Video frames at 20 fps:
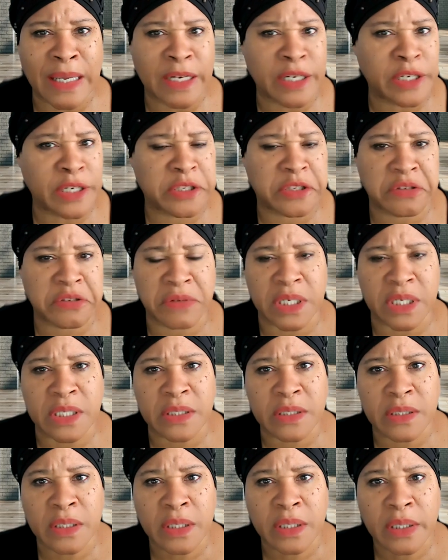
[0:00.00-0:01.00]

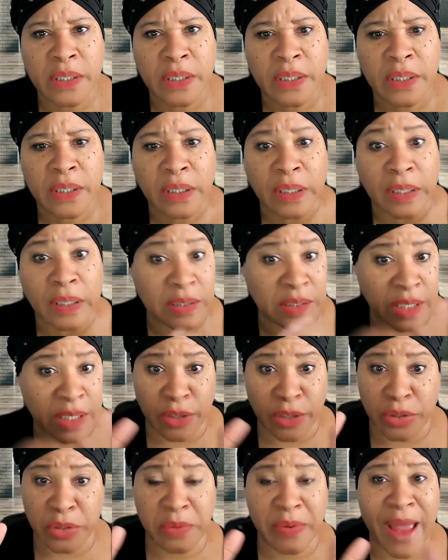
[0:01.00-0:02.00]
Industries, because
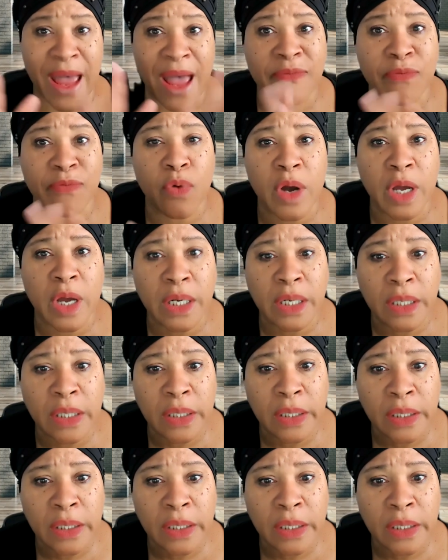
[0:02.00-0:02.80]
they do have one.